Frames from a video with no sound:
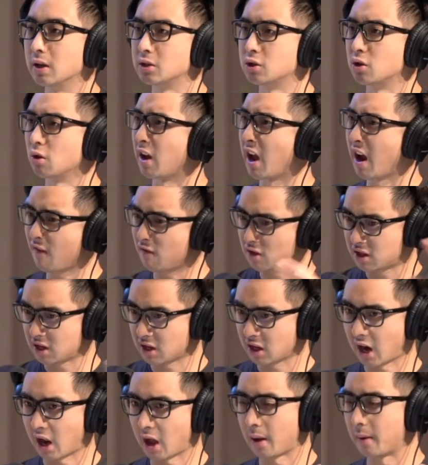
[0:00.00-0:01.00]
as mm. though everything
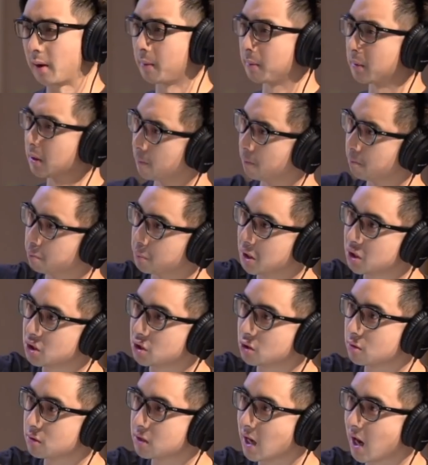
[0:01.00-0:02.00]
that I, I'm going to beat
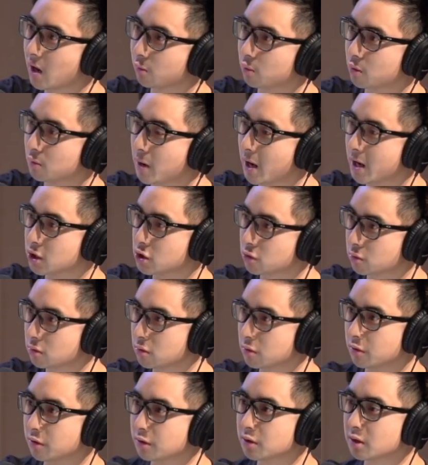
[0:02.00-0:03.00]
you down with my
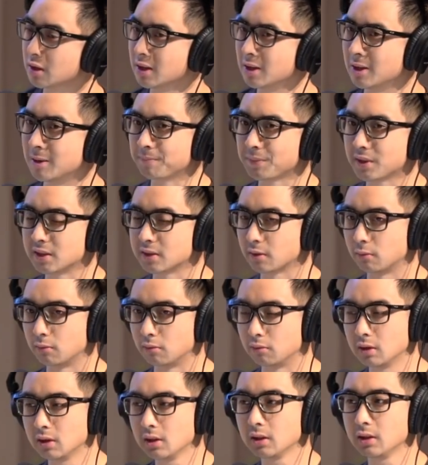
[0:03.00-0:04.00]
truth mm. is a
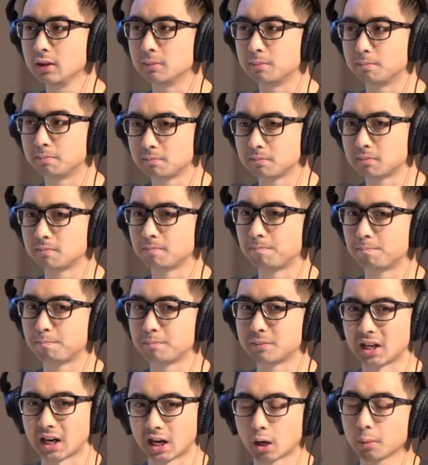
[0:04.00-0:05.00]
really
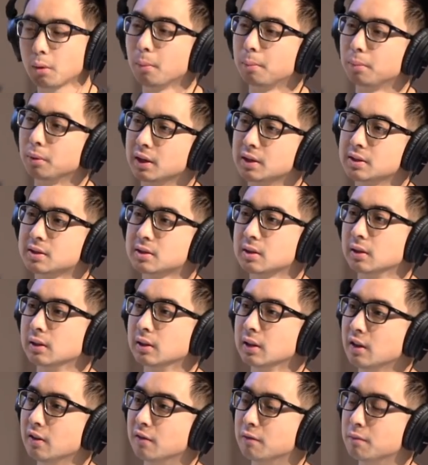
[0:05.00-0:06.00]
terrible place to
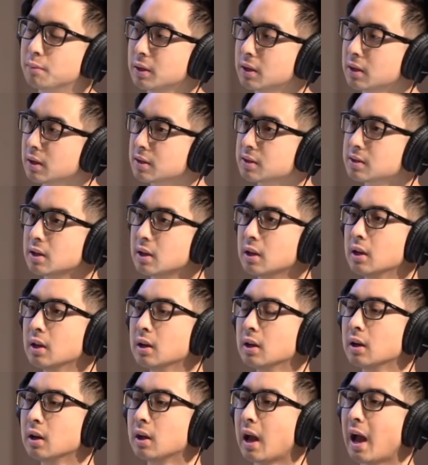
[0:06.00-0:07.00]
live, because mm.
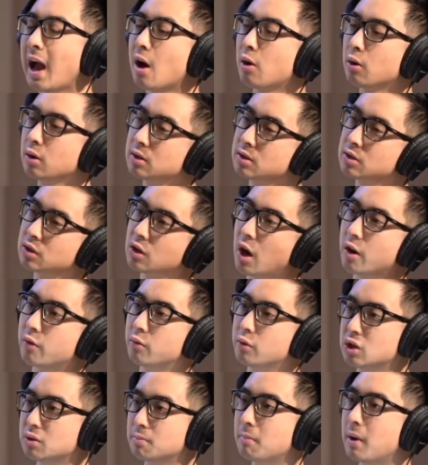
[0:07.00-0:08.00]
how does God
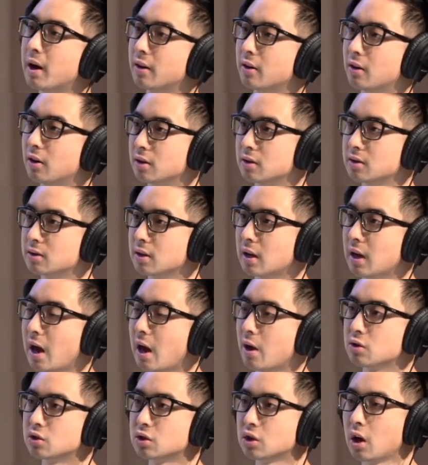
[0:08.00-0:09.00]
reach my heart? Mm-hmm.
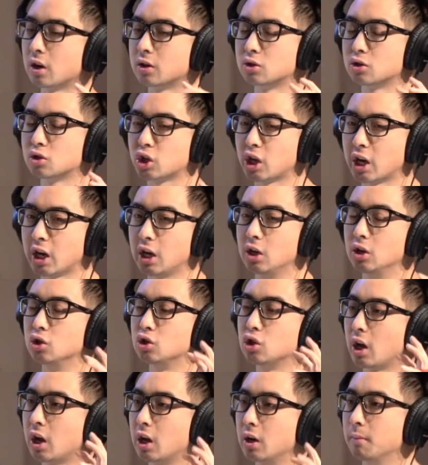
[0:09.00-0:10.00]
How does God
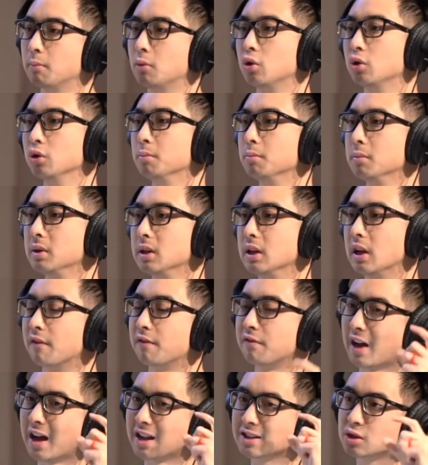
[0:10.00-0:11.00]
change and mold me?
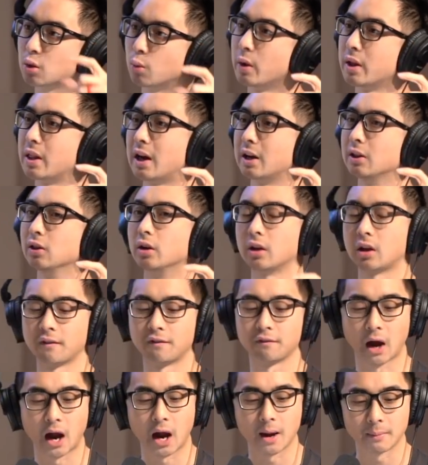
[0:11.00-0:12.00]
If that's the way that I look,
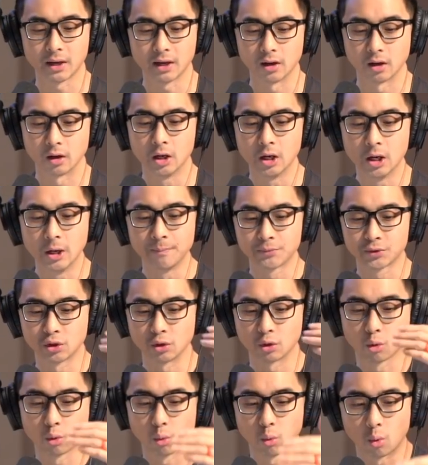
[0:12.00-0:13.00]
if I'm here
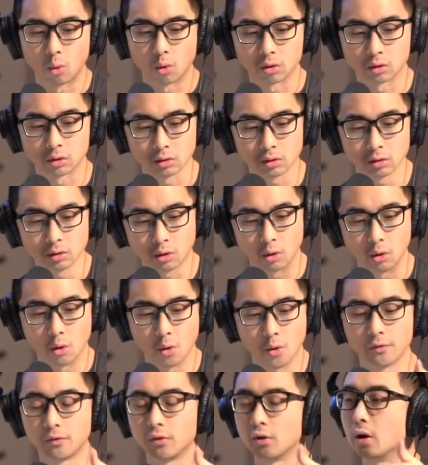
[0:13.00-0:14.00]
to quarrel
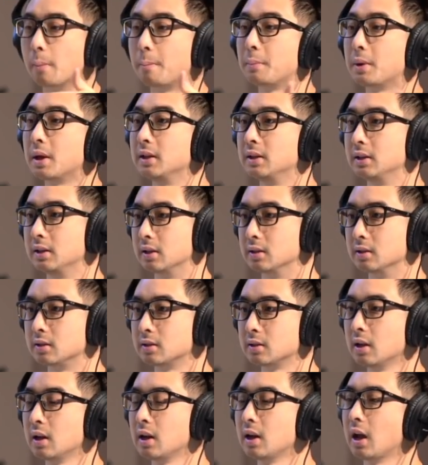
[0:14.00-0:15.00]
over
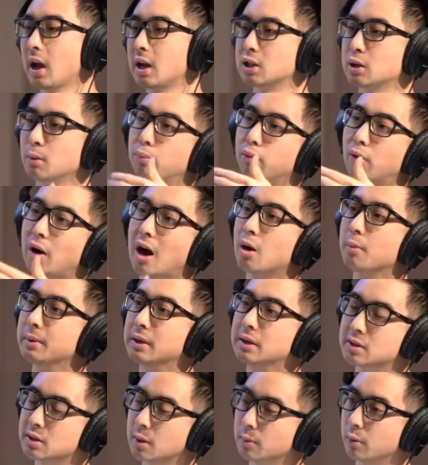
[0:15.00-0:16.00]
opinions mm-hmm. and to
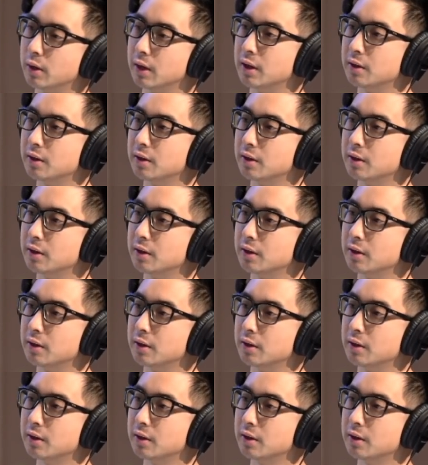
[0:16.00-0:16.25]
browbeat someone